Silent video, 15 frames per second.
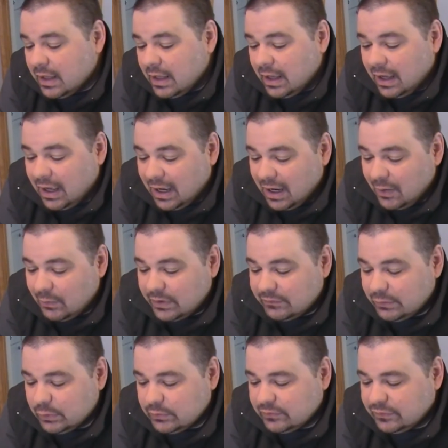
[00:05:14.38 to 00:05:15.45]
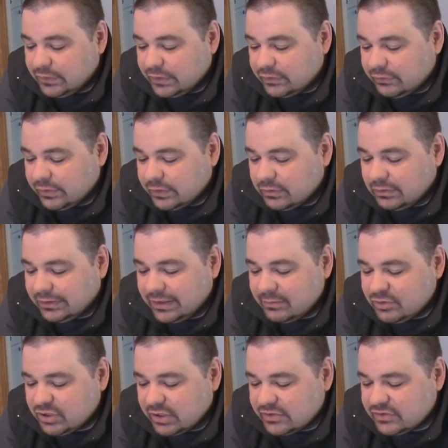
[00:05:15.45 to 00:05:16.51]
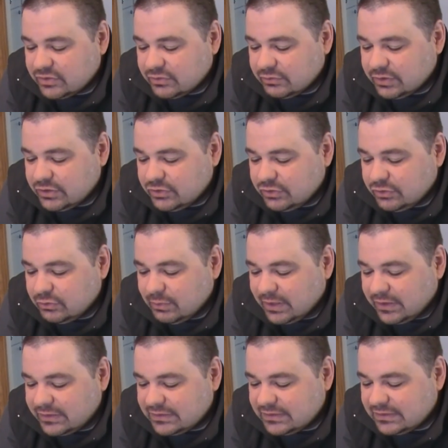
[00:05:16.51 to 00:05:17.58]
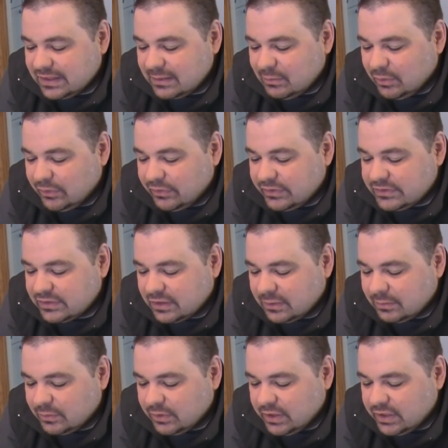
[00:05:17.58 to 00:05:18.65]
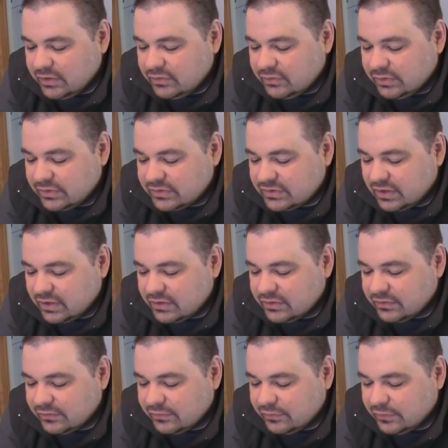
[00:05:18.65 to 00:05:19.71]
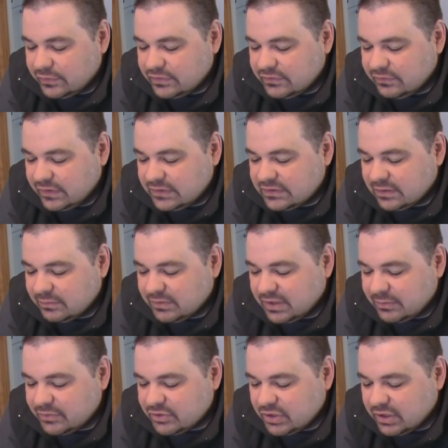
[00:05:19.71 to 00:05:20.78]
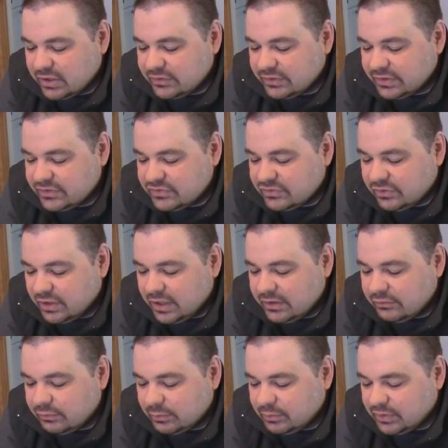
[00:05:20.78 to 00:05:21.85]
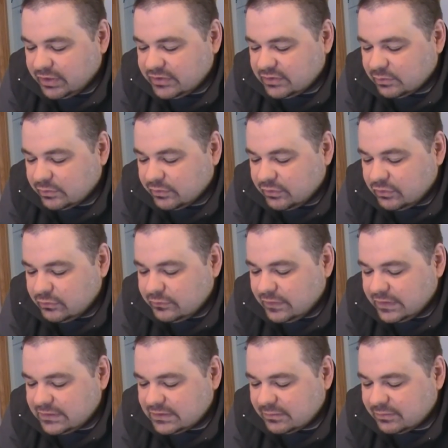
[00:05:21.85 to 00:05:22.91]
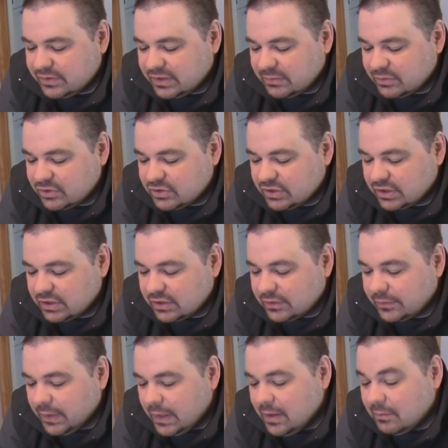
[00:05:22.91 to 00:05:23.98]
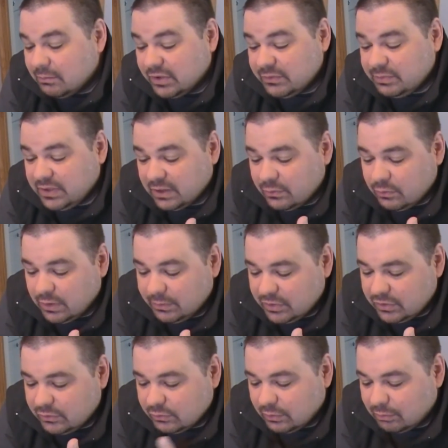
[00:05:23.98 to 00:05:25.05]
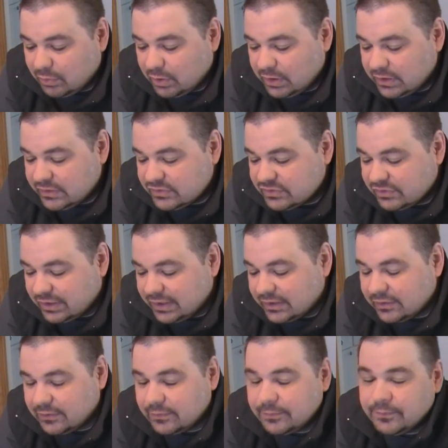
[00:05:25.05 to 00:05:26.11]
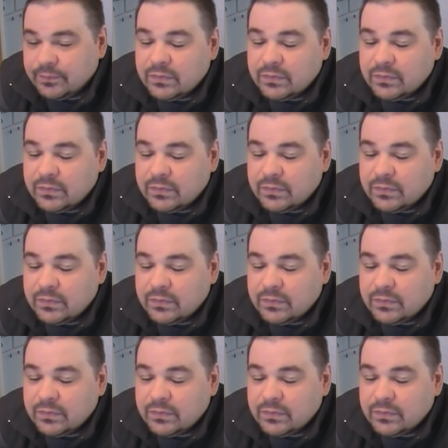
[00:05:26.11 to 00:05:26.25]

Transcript: Whenever you inflict critical damage against a creature, you may disable this upgrade to discard the first face-up damage card that is drawn and replace it with a new face-up damage card. Must be equipped to a bronze dragon.